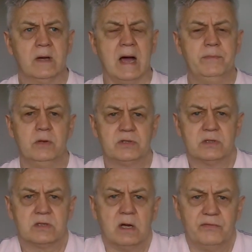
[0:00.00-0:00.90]
I'm used to
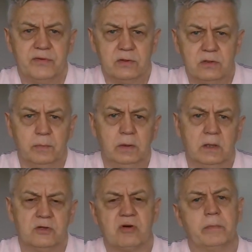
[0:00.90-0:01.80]
sort of the double
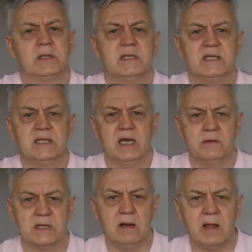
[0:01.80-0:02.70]
and treble tier
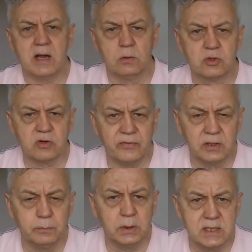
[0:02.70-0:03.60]
stadiums, and I like Old Trafford
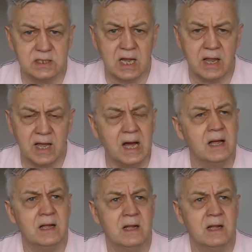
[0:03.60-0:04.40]
and places like that.